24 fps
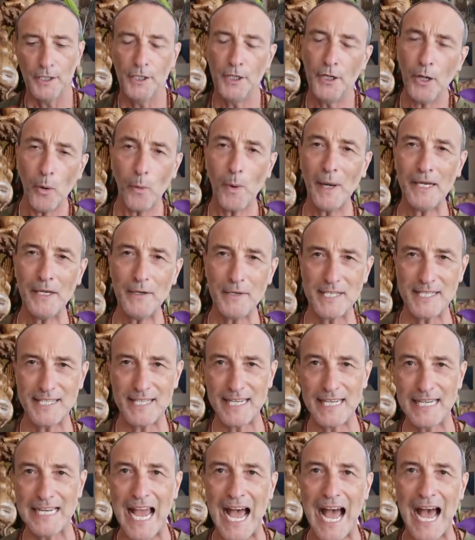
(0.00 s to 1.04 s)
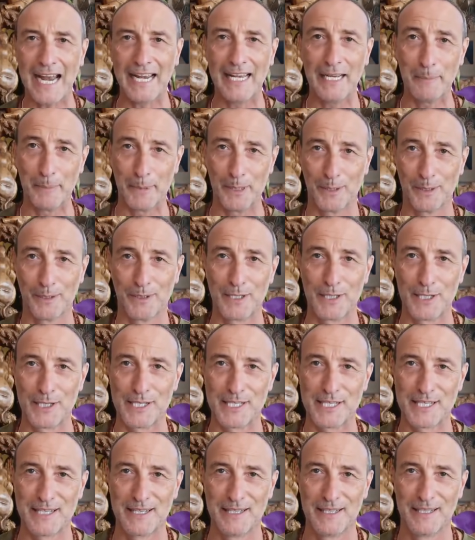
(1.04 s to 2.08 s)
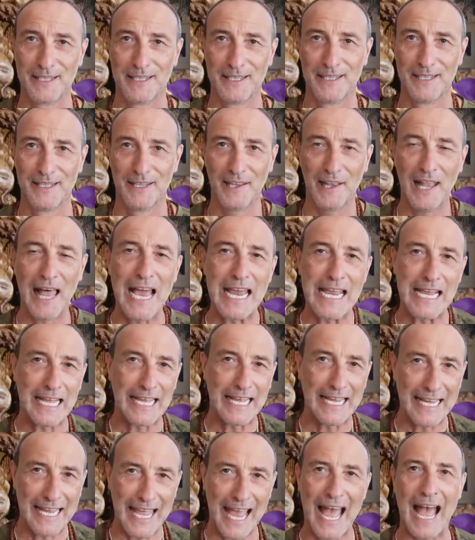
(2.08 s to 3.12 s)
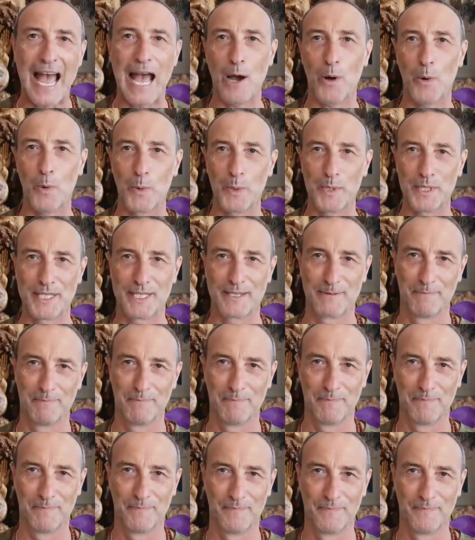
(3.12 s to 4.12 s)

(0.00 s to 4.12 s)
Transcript: You know when you see animals like cows